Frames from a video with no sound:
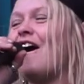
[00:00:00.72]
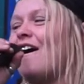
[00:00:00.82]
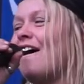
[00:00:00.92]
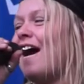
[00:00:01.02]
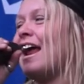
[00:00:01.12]

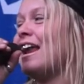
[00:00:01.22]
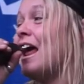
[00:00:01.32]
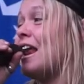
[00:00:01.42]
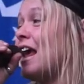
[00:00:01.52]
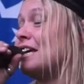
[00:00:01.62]
All right.
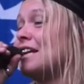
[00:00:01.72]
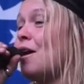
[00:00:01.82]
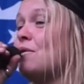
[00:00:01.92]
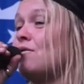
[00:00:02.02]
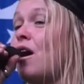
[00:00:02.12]
Next
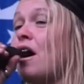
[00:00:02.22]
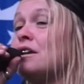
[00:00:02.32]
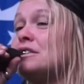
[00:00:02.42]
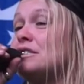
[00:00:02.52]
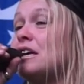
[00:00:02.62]
up, we've
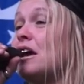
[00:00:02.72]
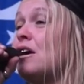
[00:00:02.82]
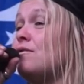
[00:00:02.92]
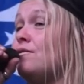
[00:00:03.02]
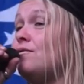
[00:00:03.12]
got
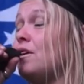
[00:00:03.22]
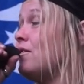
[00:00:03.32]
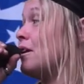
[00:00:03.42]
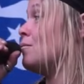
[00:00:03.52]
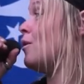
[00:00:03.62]

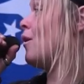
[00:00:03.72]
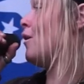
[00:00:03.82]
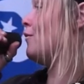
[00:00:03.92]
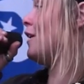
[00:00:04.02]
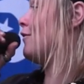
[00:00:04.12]
Vivian
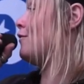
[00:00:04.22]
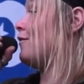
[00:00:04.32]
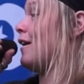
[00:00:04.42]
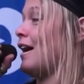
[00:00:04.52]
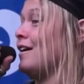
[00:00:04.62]
Malo. Viv,
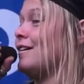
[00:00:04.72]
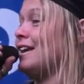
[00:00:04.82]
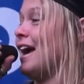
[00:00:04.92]
are you in the